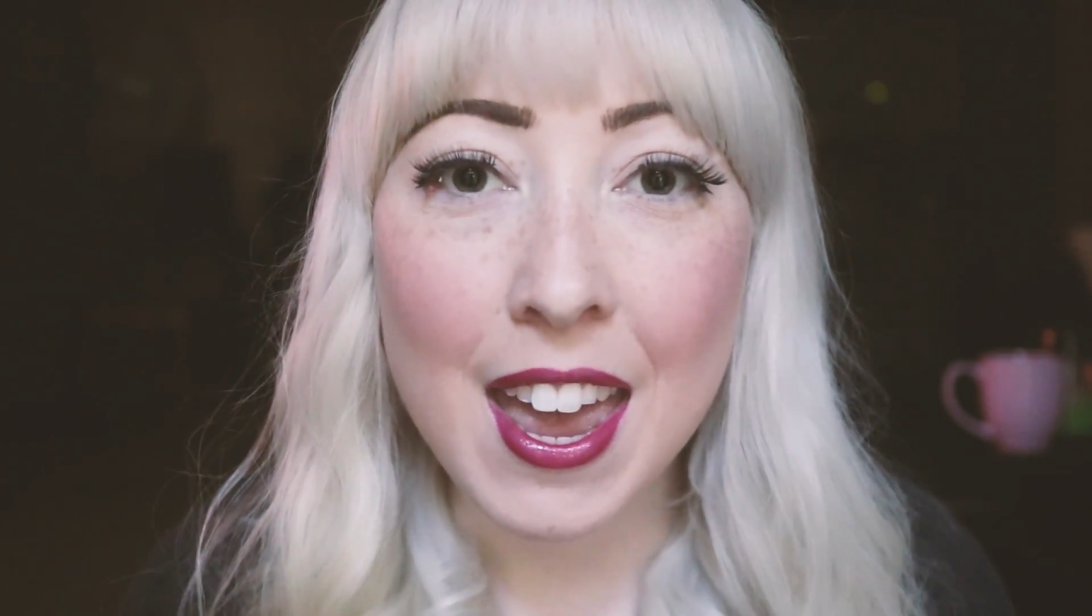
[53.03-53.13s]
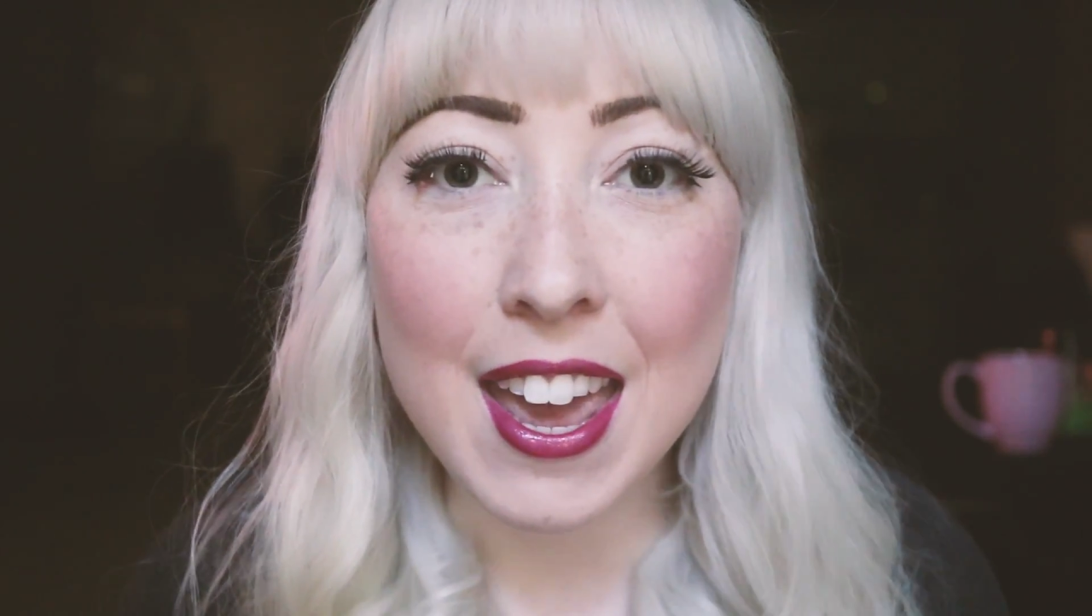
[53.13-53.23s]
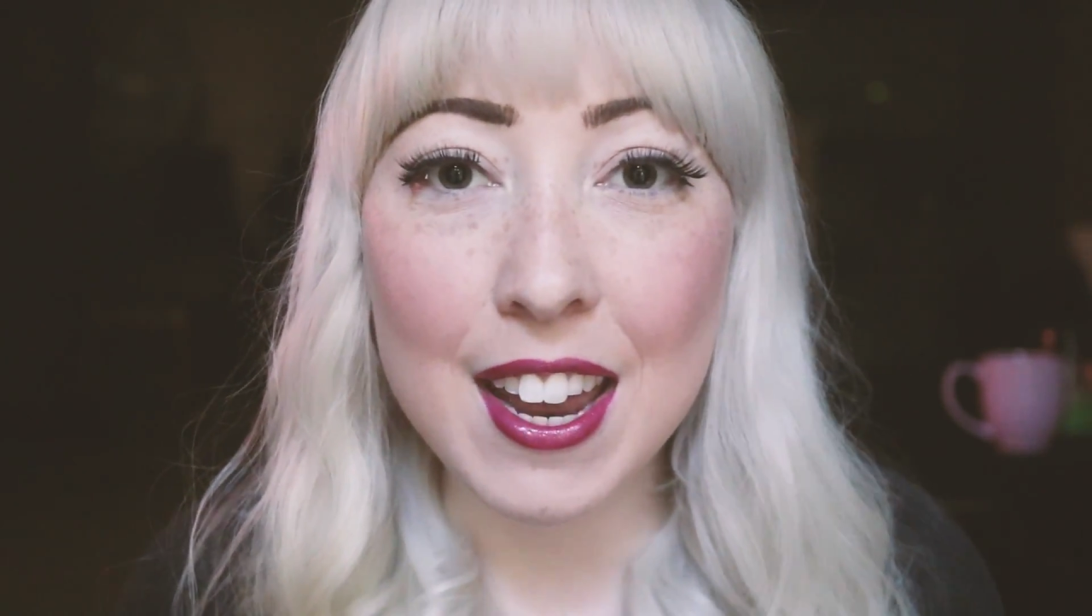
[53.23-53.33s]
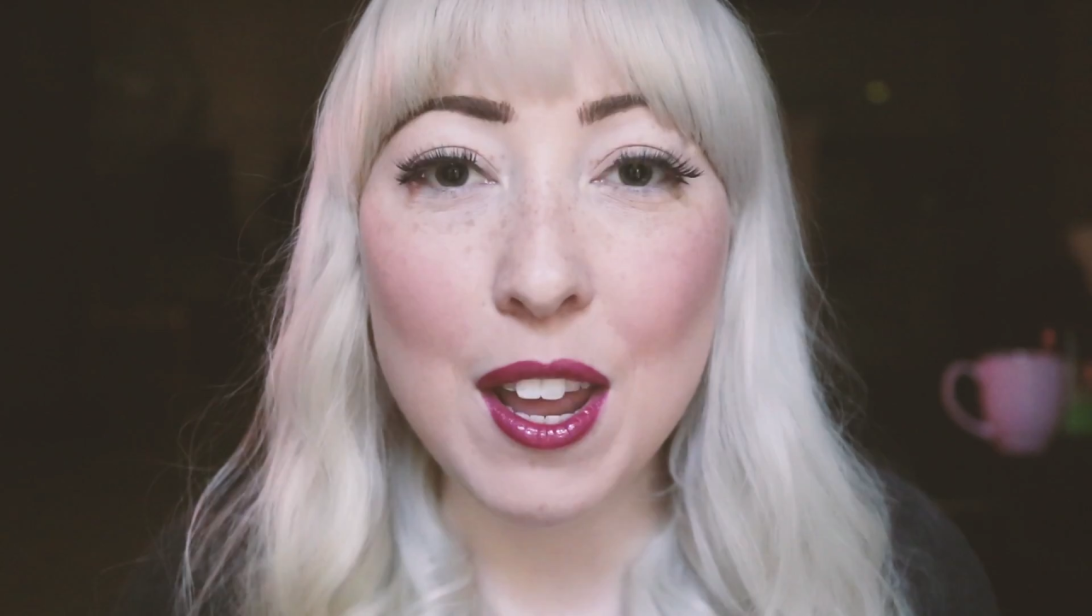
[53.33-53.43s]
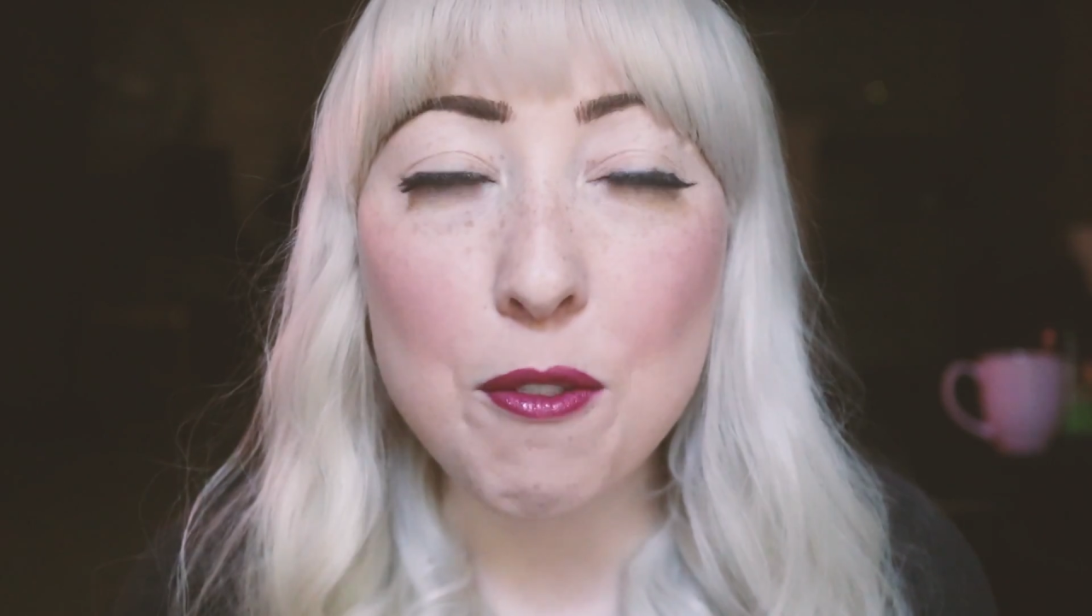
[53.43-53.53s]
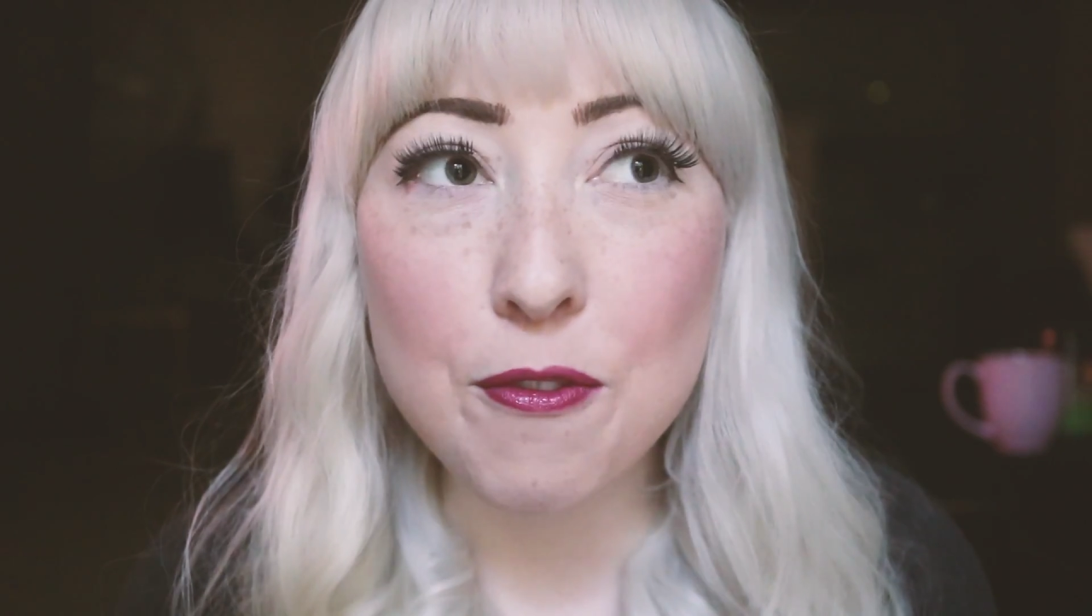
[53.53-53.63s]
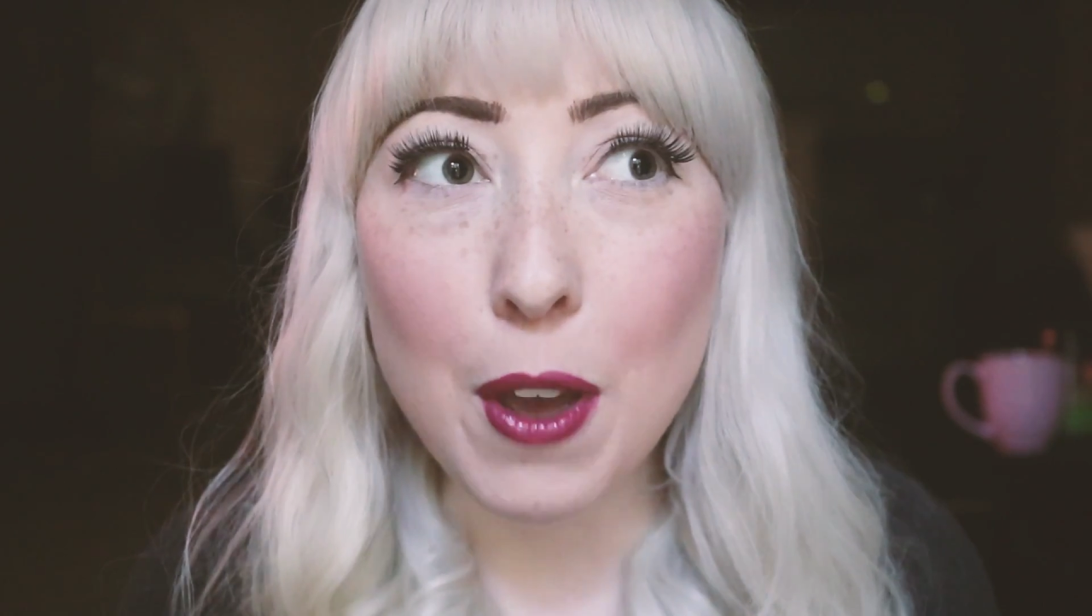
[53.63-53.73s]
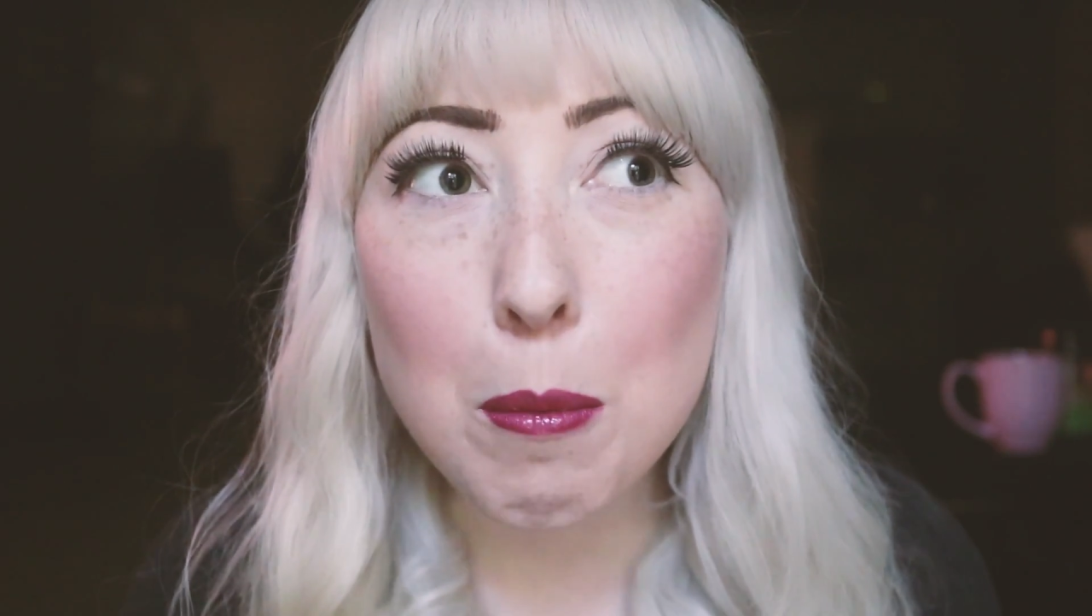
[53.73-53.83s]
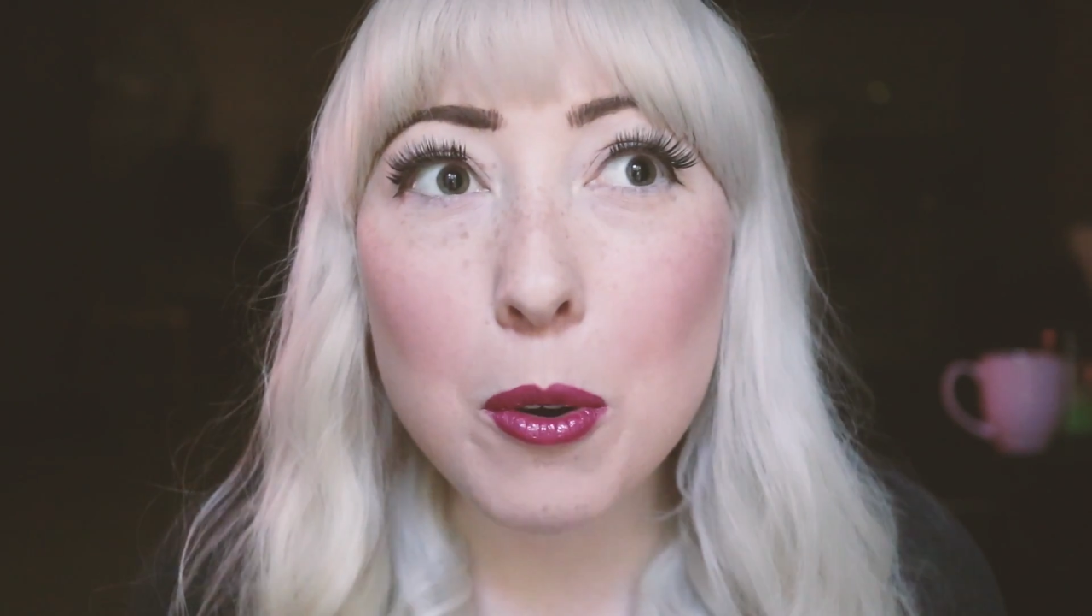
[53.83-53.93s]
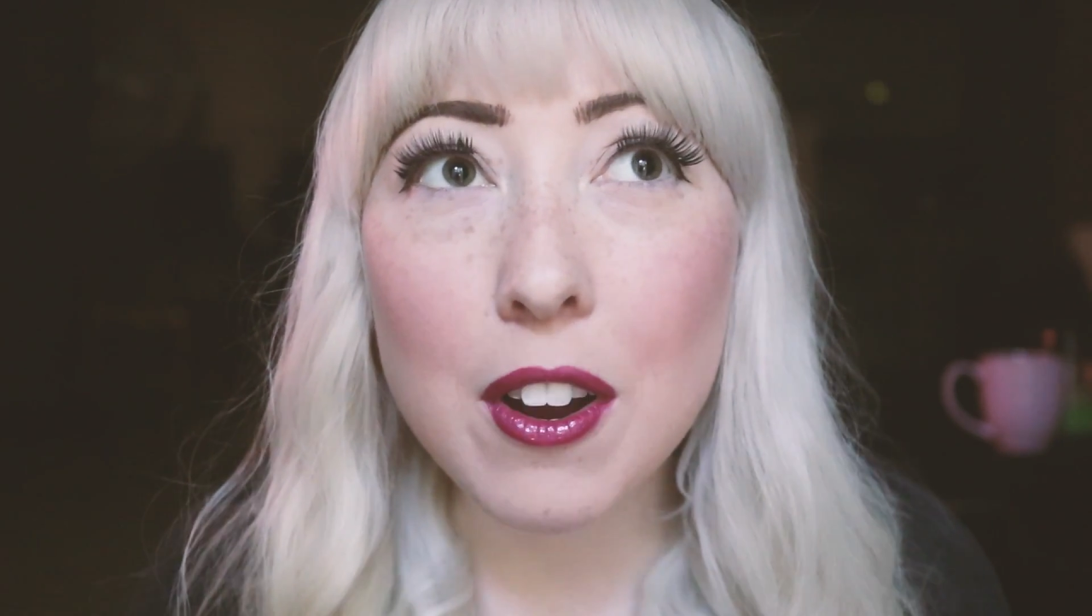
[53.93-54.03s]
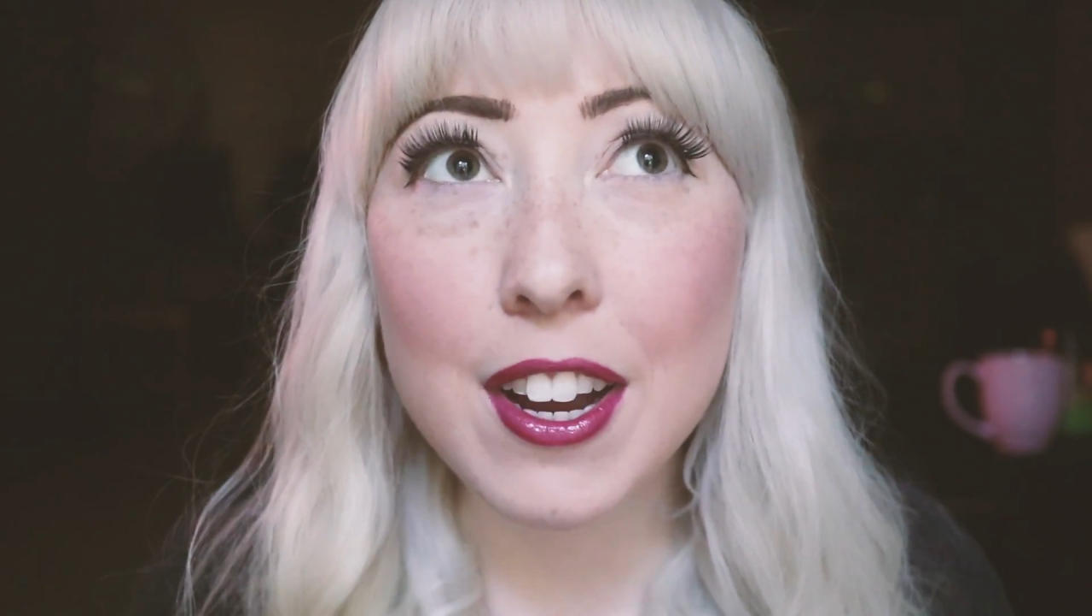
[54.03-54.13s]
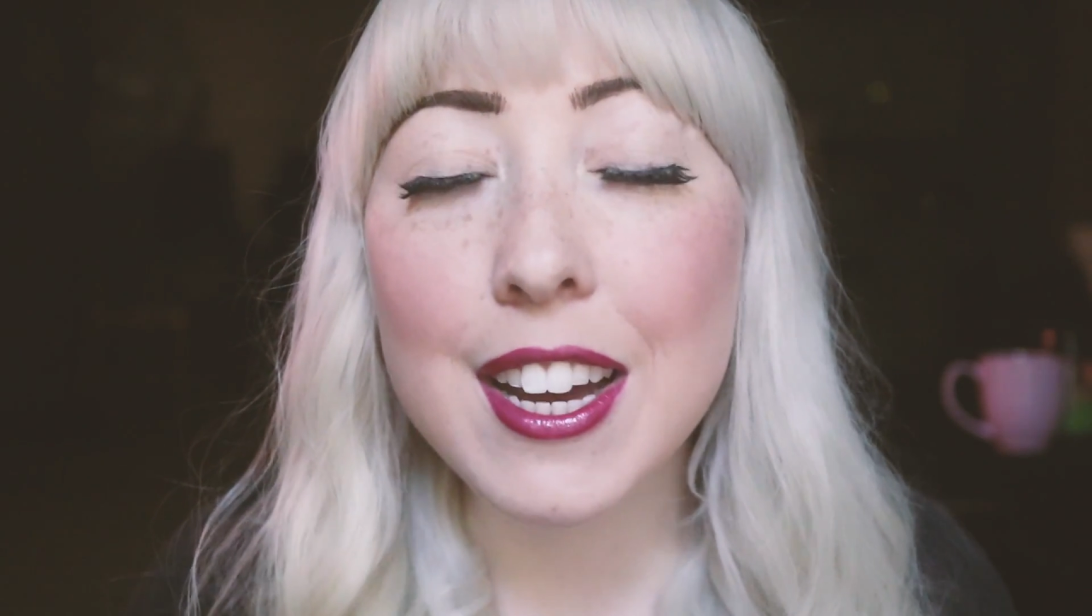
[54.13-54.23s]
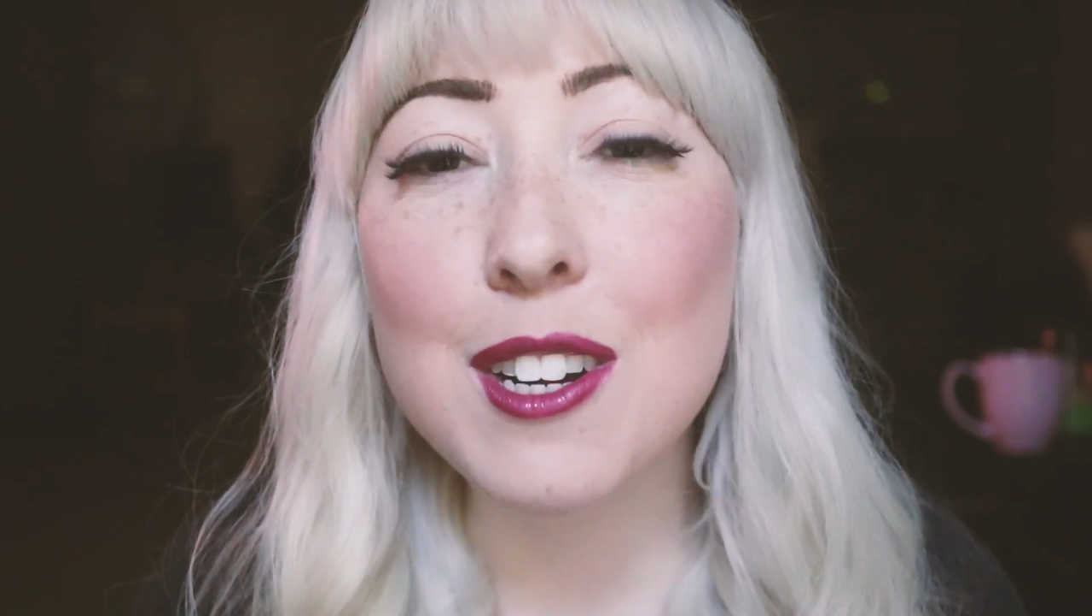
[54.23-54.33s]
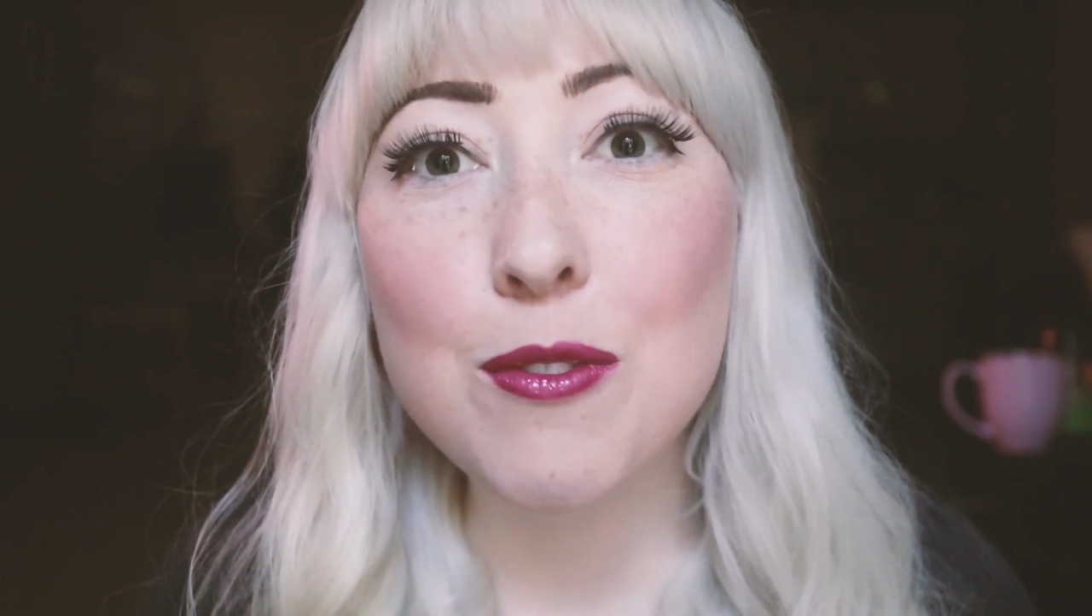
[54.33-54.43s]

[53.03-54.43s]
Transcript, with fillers: in February